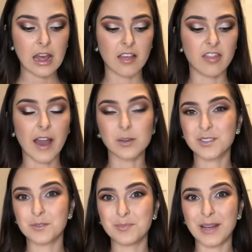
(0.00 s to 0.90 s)
That was
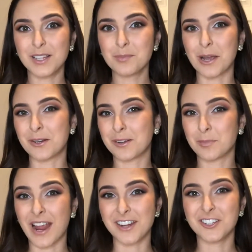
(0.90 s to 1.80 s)
from Bella
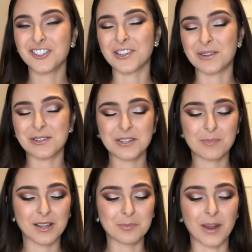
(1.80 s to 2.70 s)
Bridal, shout out to
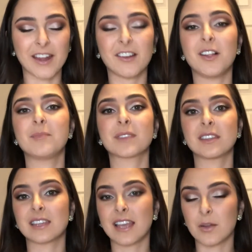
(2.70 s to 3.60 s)
Bella Bridal,
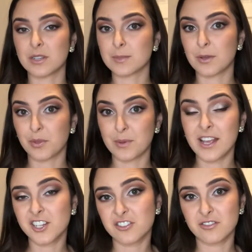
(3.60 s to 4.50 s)
and the gown was about
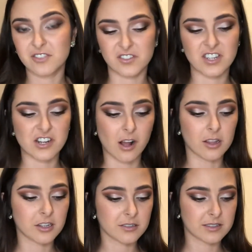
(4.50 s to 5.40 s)

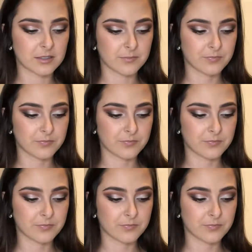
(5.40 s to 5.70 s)
$350.